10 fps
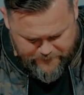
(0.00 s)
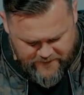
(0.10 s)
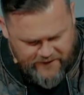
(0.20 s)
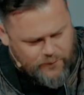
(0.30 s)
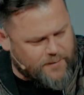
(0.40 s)

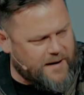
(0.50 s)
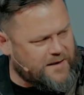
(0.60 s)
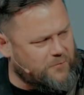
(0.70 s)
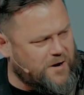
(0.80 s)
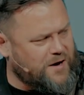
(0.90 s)
So I just want to
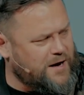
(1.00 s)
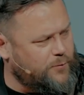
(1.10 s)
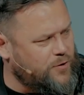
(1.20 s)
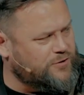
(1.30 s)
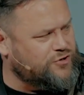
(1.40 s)
make that really
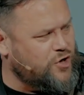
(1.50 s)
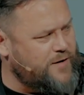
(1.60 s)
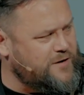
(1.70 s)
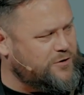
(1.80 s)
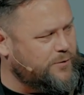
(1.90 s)
clear. We're not
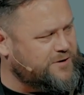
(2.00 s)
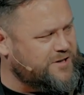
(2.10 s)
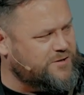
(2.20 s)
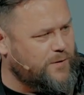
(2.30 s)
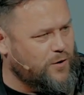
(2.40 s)
striving to
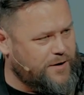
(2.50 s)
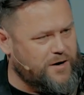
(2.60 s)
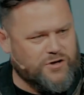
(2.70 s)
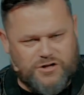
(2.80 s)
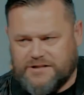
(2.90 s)
exist. We're
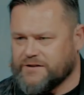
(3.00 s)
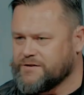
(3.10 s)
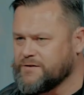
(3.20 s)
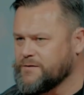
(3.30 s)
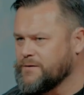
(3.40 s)
looking to
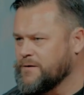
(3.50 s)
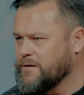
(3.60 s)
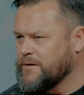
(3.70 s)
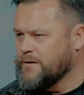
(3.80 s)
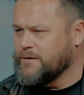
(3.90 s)
Jesus.
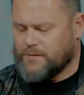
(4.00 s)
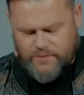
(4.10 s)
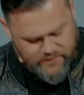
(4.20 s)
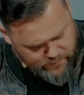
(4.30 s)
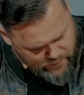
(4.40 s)

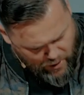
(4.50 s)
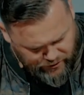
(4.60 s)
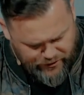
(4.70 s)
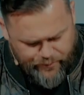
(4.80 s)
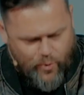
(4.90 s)
It's the
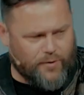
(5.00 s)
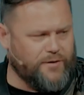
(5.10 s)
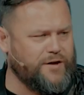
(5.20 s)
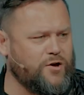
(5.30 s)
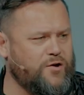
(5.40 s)
most
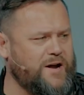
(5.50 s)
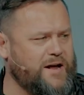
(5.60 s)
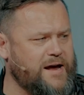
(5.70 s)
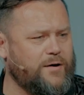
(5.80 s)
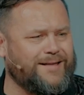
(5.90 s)
important thing you need
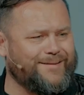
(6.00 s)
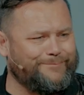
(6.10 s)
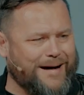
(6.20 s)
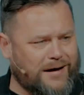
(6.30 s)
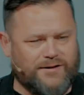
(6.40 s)
to hear in the
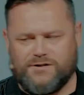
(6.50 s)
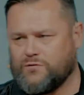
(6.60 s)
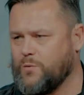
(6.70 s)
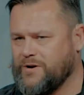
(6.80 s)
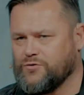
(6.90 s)
balance
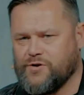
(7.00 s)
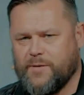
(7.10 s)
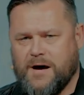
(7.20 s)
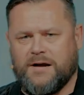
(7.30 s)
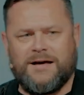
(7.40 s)
of what we're
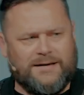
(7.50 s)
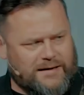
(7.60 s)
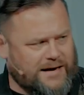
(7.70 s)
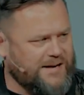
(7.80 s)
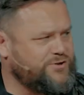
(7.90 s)
talking about.
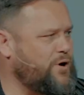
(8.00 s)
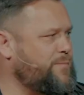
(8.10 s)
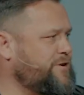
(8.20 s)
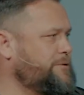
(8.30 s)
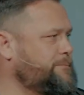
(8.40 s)
Last
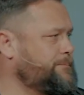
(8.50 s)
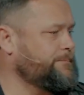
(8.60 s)
scripture.